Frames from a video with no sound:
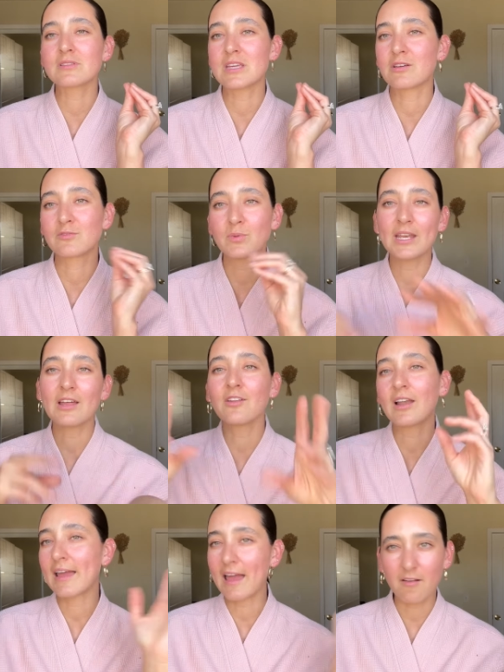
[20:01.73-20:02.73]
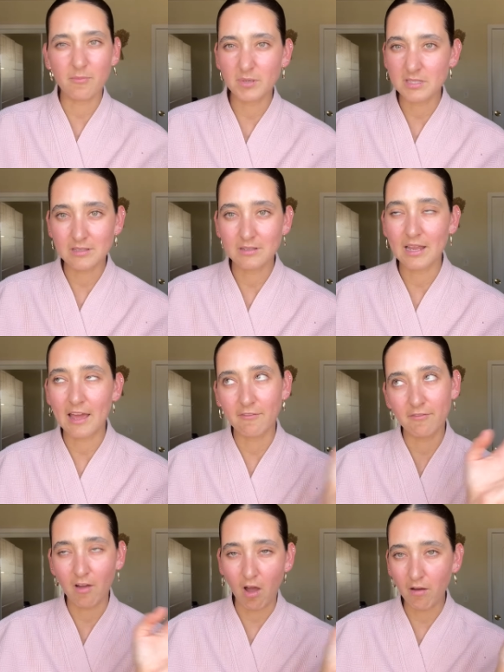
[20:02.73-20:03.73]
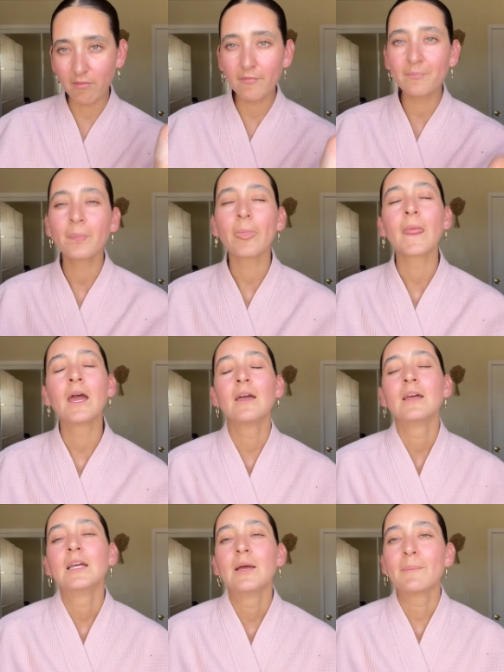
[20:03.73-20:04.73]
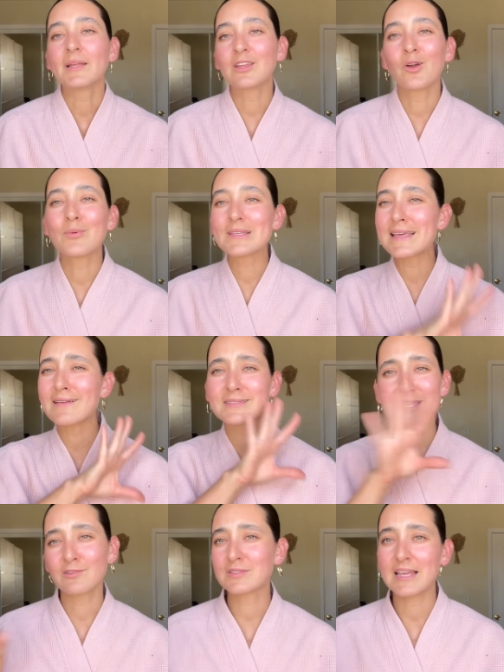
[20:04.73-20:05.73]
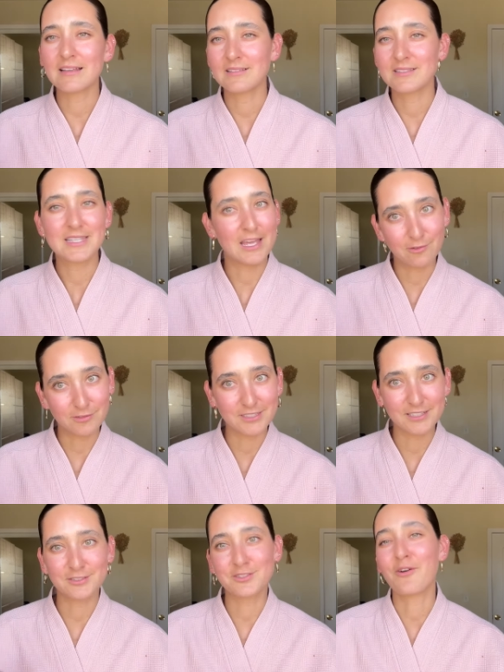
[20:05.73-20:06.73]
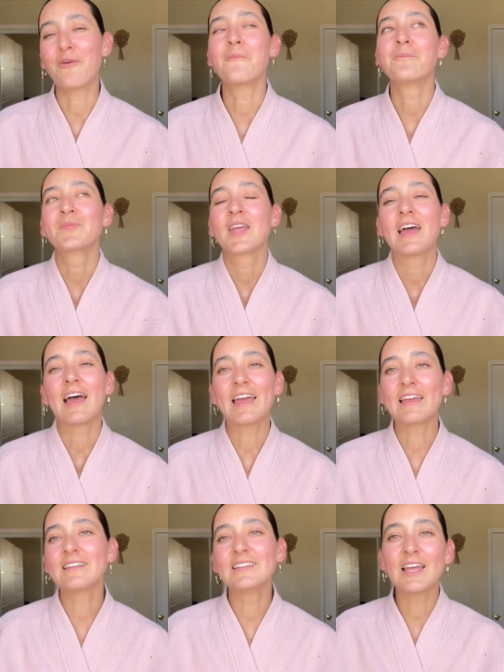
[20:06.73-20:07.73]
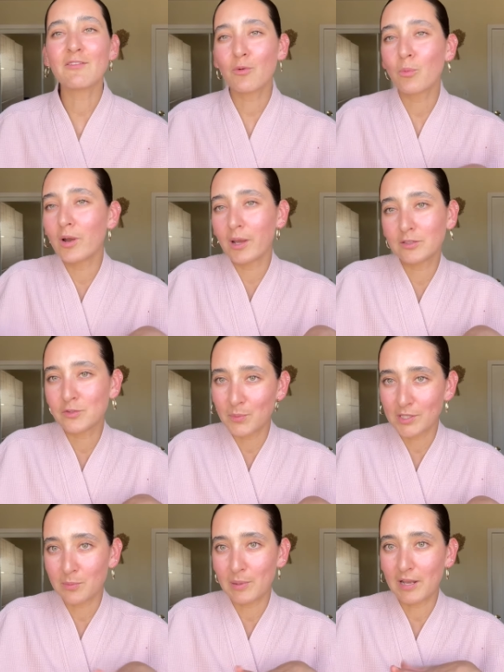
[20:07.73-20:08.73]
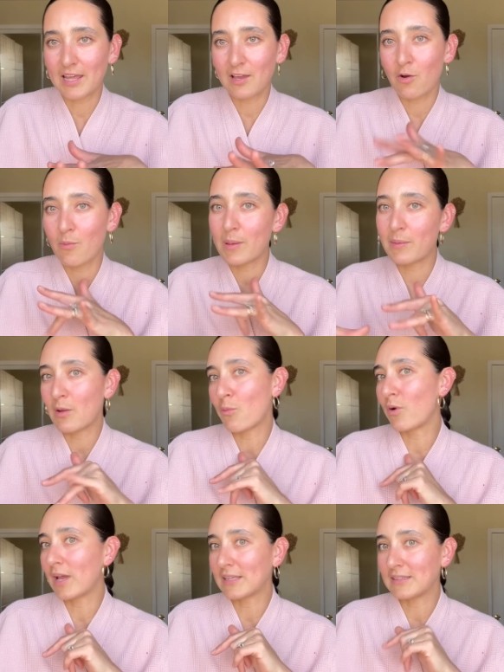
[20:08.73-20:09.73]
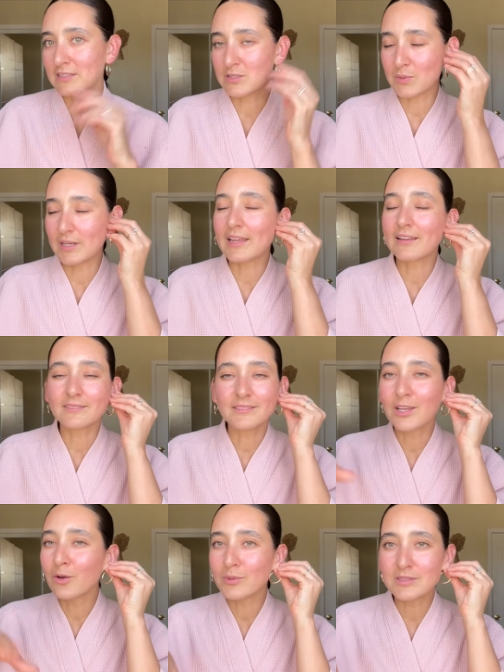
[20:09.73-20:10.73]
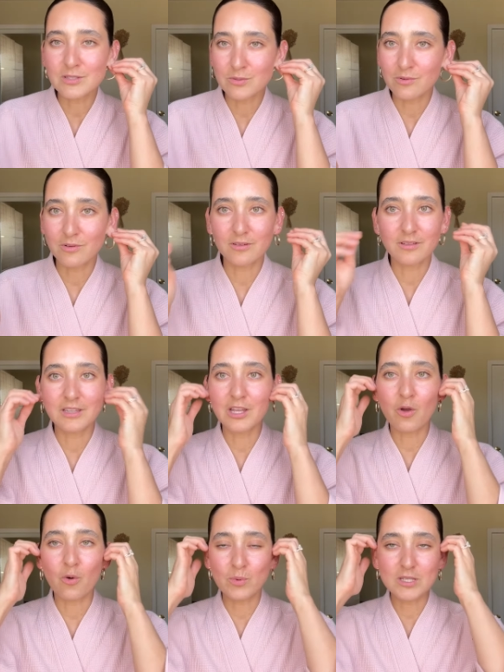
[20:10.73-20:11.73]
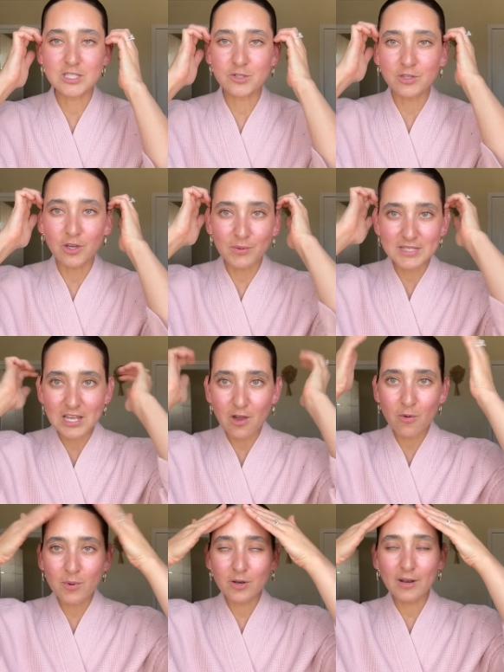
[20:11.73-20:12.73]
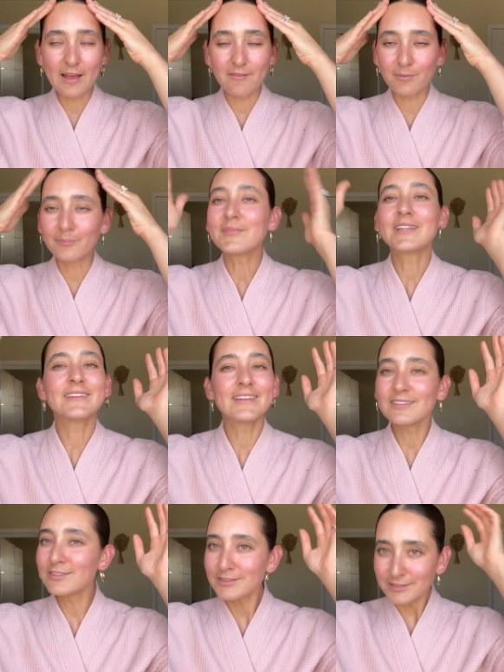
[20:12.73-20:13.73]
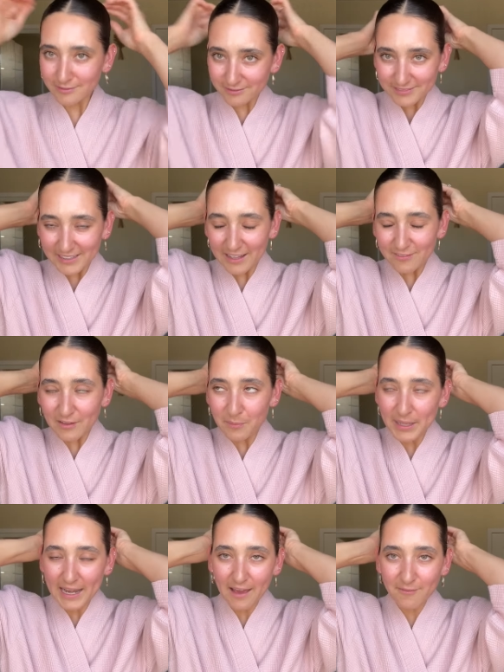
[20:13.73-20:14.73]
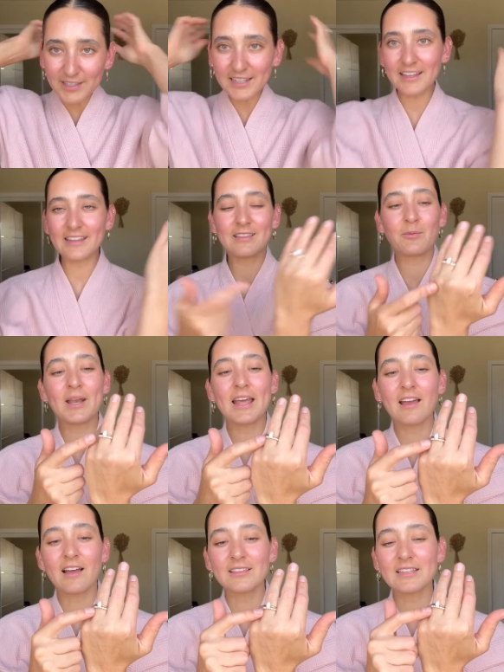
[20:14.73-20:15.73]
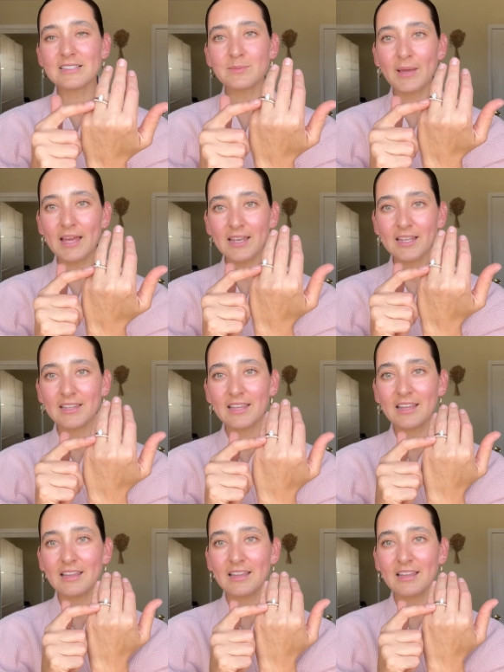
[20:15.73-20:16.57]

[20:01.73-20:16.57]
sales. Right now, they're like half percent, half off. But they always have sales at Zales. So I never worry too much about like, oh, maybe I won't get this one. Like they always do, girl. They always do. They always say, oh, we don't have them. Yes, you do. Like they've been having, when I got this band,